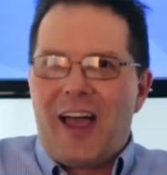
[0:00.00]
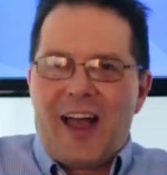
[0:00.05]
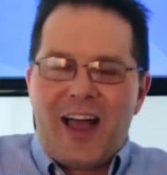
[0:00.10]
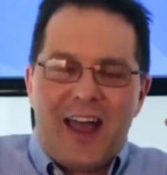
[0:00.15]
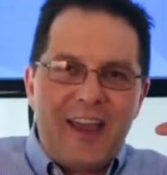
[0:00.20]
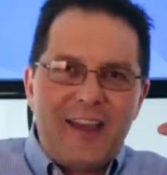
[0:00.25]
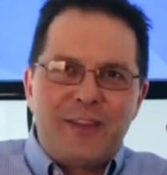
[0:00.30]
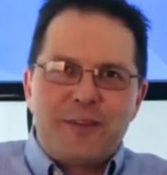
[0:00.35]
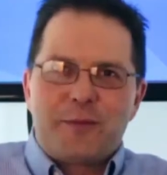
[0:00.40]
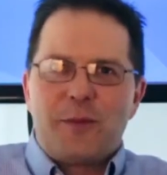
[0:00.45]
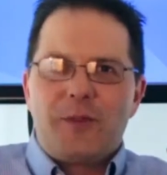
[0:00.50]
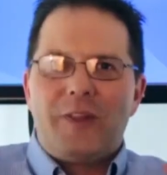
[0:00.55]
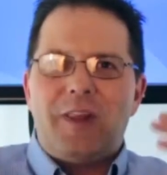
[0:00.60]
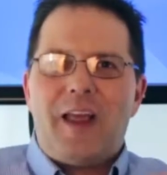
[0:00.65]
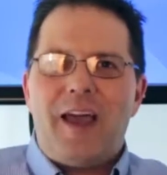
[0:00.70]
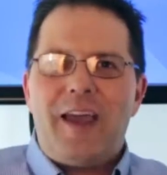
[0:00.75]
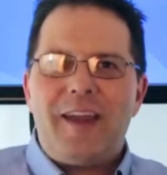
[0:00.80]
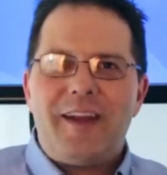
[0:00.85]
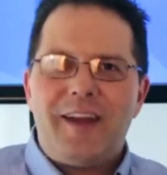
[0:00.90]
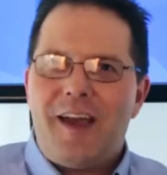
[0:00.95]
eyes would
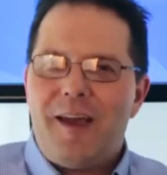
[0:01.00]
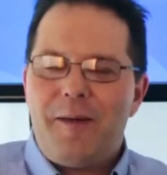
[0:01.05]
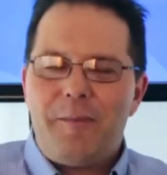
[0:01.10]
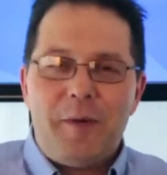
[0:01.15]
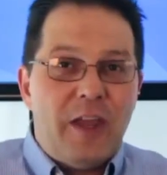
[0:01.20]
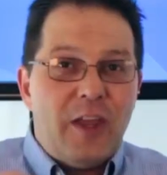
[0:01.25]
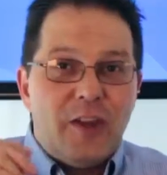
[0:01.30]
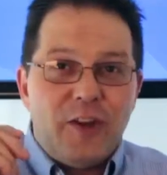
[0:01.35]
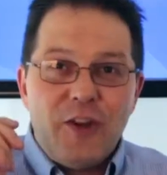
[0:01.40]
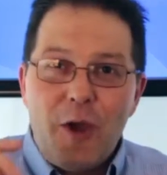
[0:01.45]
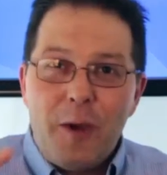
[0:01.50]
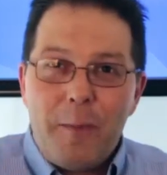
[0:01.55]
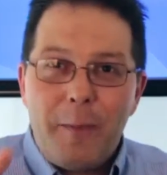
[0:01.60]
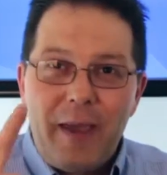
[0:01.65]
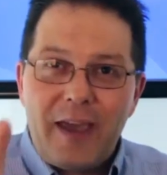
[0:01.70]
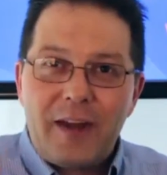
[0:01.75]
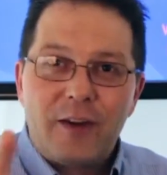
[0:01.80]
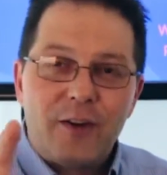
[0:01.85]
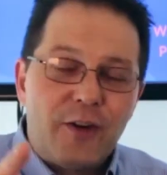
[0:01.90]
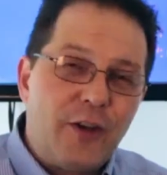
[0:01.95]
light up. No
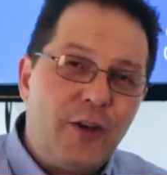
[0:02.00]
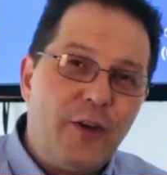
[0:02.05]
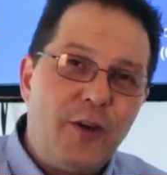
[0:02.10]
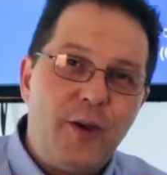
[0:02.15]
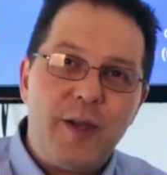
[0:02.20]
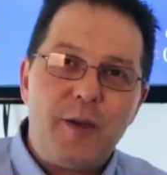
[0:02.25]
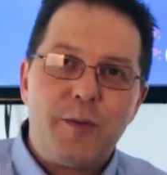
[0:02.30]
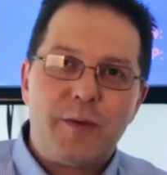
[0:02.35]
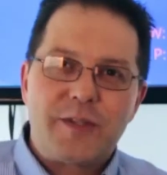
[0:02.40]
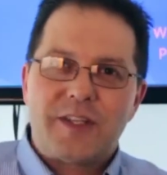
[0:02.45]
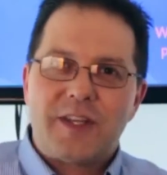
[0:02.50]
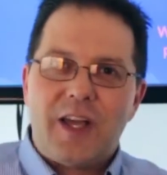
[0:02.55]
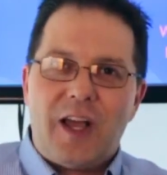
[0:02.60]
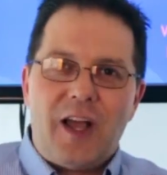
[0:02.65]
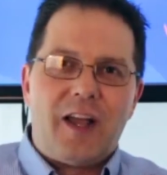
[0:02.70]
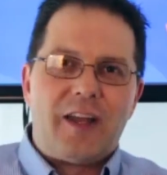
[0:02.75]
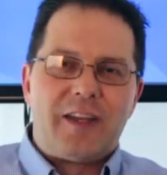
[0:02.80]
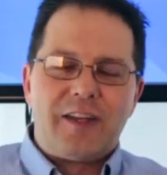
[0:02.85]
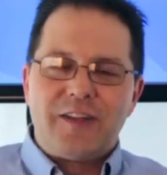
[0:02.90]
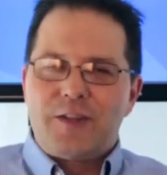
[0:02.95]
matter who he was
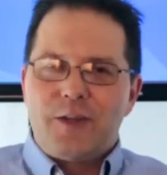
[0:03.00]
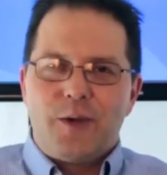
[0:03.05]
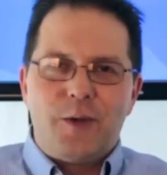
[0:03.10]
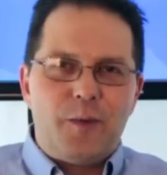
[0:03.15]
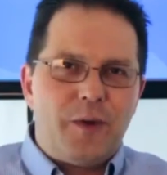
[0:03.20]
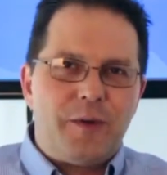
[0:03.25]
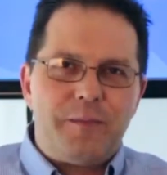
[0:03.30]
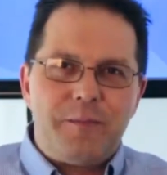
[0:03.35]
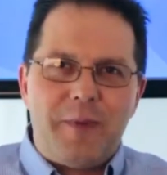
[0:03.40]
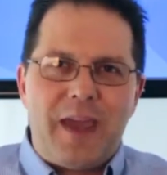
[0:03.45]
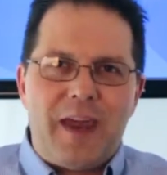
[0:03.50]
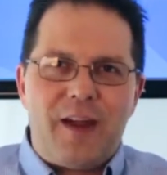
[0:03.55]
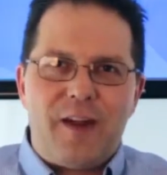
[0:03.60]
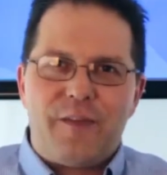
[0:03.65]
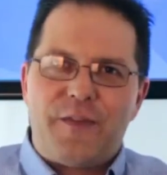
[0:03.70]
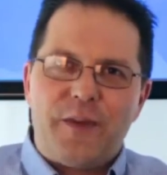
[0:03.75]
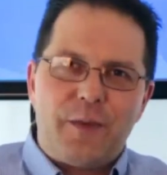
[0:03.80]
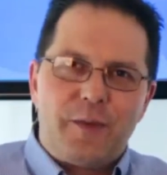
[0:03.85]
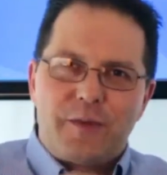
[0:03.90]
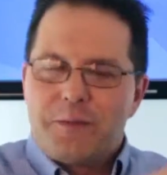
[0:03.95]
talking to, it wouldn't matter
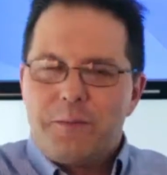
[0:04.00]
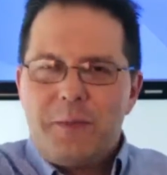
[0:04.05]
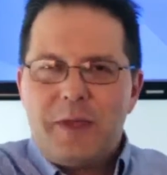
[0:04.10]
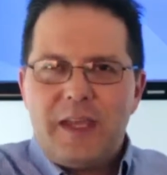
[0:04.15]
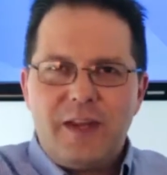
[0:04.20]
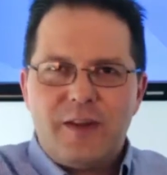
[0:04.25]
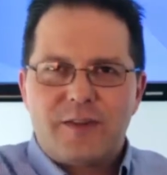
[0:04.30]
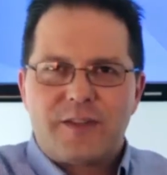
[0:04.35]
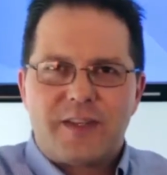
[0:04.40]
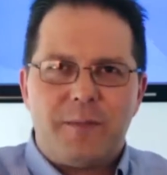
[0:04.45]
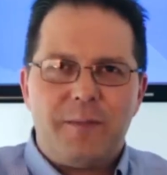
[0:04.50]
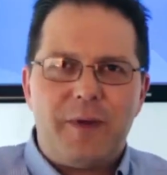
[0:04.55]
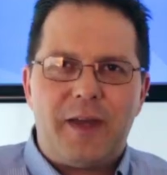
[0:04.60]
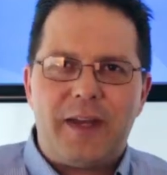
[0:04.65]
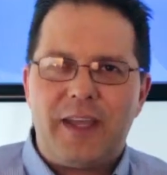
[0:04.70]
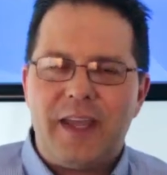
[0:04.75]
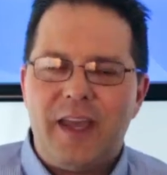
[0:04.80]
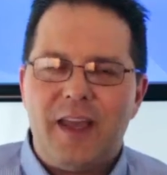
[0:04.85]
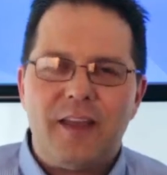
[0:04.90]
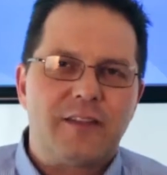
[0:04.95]
if it was me or
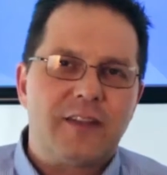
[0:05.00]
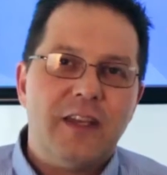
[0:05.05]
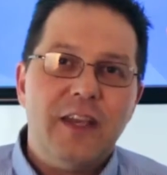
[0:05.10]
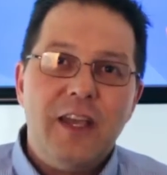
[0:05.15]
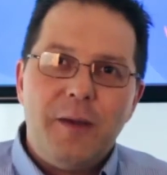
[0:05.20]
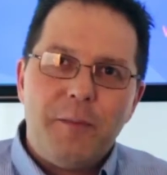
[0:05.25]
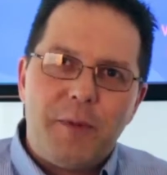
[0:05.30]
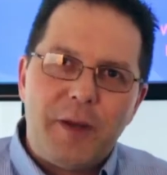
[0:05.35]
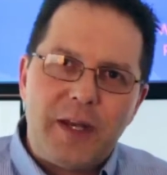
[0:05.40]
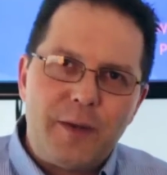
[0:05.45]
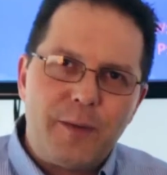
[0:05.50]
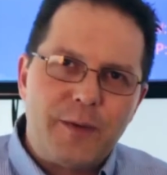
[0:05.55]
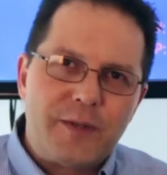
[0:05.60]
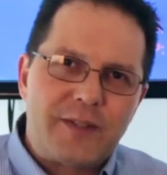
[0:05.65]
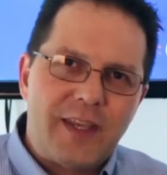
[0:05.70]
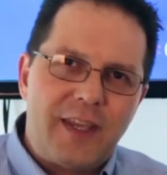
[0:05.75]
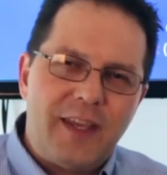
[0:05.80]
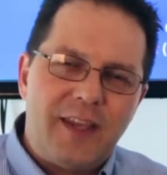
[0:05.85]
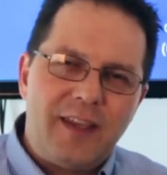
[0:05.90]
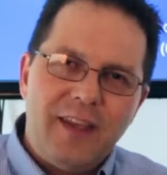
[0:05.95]
somebody else, but he
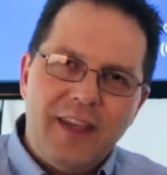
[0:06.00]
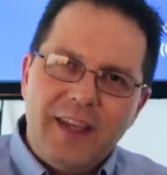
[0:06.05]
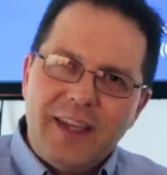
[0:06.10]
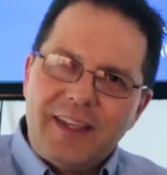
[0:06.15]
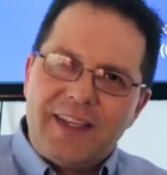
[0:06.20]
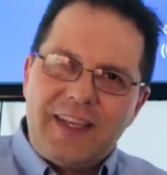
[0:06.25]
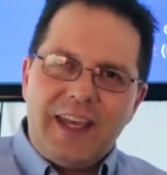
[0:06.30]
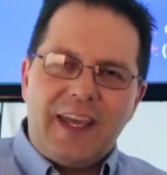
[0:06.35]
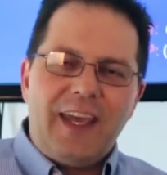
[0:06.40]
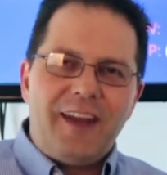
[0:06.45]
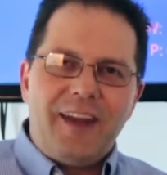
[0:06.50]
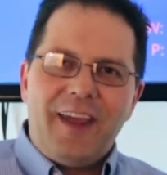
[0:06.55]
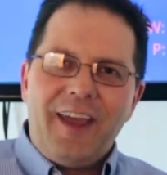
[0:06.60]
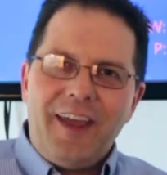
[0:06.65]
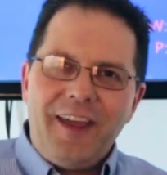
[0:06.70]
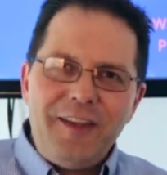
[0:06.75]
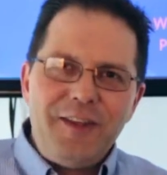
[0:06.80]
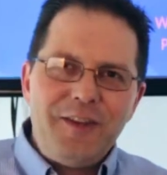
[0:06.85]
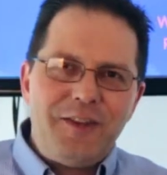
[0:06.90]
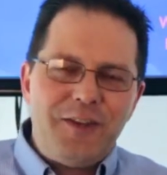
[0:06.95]
would say, Ken,
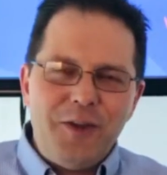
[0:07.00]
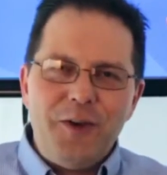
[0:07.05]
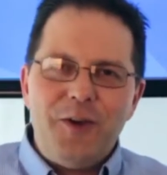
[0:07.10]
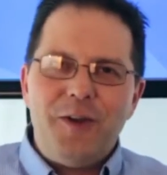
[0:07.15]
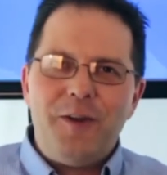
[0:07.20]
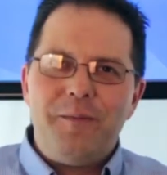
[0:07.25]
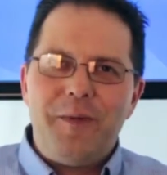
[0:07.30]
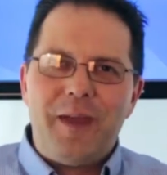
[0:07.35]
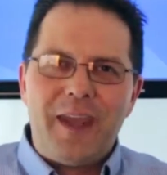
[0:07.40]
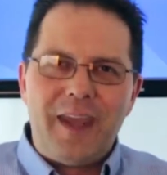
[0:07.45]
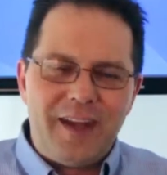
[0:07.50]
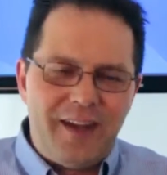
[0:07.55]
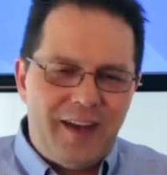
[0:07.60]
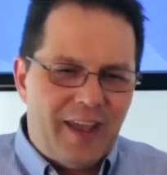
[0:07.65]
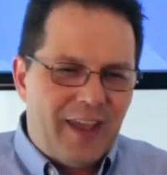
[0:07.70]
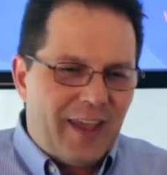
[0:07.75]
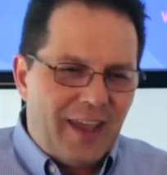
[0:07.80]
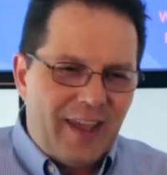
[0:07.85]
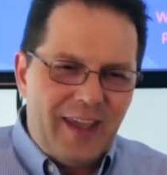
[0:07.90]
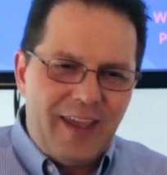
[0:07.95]
how you doing, man?
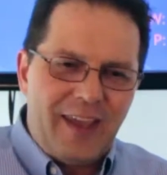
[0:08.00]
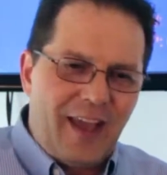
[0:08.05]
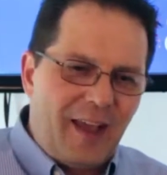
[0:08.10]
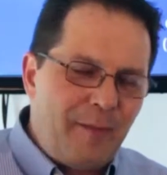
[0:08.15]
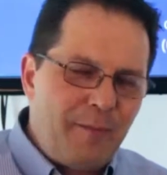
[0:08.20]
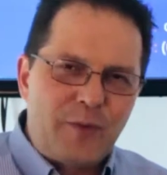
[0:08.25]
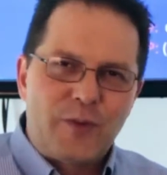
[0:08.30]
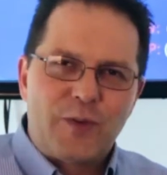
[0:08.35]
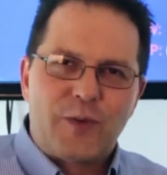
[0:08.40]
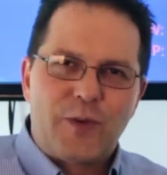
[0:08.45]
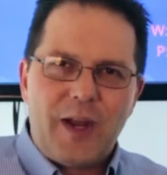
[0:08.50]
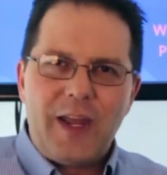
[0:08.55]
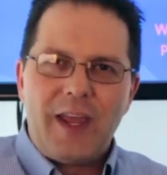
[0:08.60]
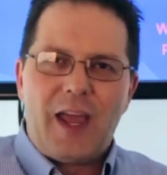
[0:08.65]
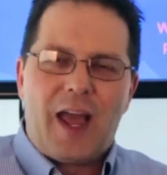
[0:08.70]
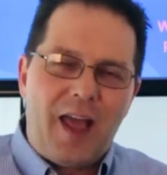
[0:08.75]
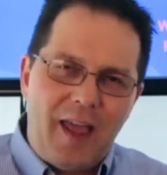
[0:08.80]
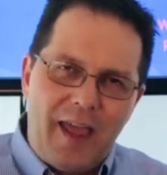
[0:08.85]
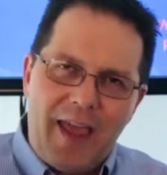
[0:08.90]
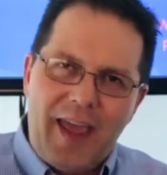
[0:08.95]
Hey, I'm
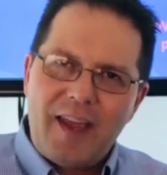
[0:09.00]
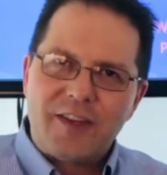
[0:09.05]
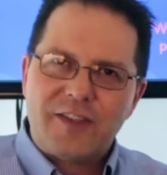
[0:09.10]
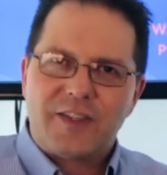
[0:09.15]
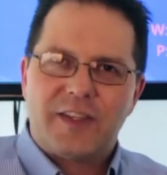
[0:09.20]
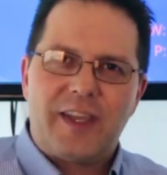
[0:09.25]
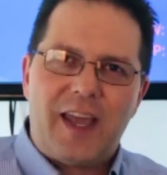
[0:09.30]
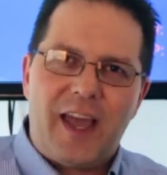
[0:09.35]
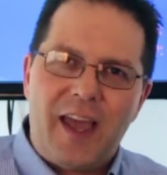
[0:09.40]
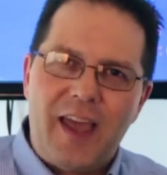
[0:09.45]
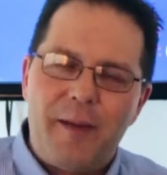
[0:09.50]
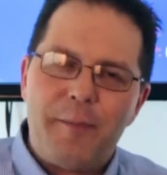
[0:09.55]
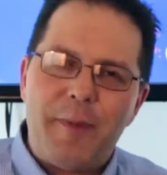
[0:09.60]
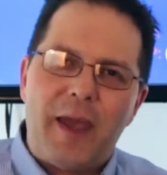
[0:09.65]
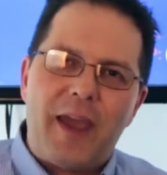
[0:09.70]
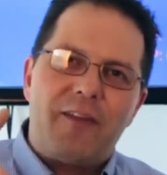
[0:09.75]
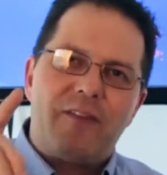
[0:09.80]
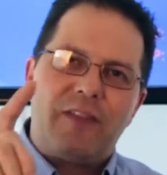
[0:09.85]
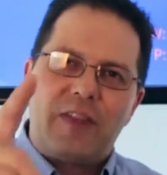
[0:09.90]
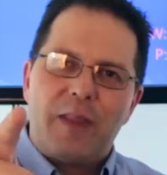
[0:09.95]
great. I am
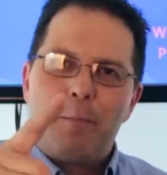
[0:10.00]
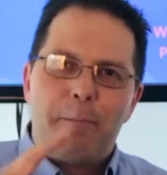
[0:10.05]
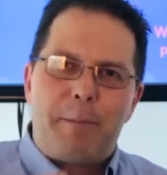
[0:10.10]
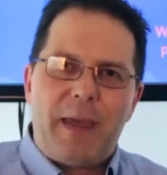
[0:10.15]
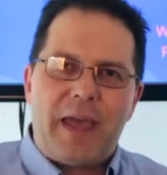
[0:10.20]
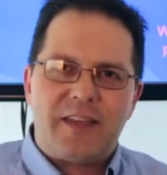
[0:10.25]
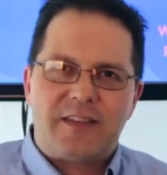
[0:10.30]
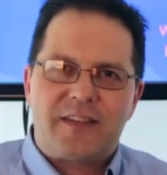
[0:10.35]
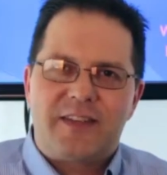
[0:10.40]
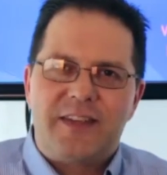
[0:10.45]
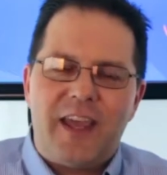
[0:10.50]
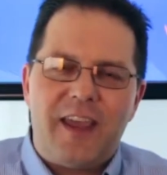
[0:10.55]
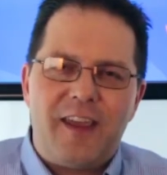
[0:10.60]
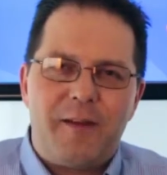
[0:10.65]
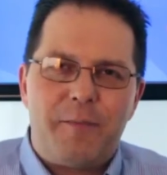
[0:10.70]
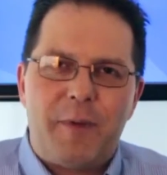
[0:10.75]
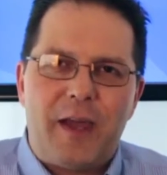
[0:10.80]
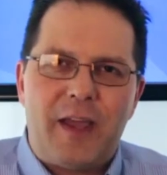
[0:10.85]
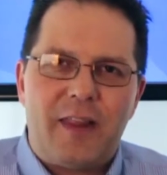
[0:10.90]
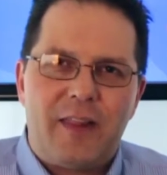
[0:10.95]
having the best day
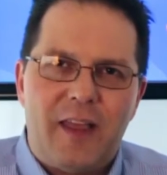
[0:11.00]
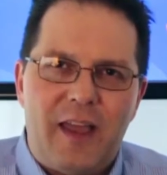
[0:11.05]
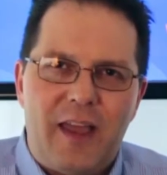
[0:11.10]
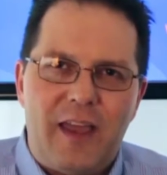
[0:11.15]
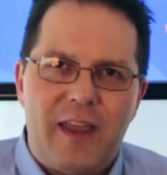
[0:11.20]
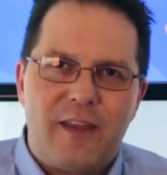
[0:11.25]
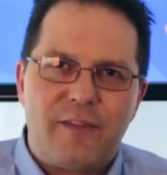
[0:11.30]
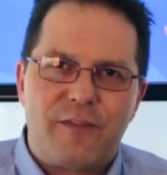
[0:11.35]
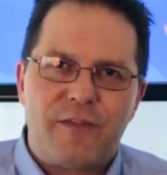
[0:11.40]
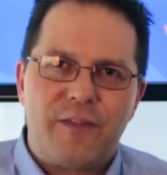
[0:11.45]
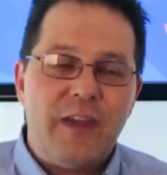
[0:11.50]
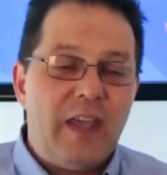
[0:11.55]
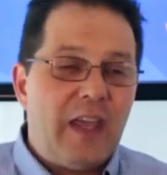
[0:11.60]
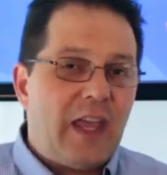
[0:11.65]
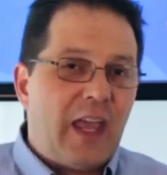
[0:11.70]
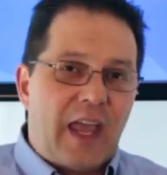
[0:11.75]
of my life.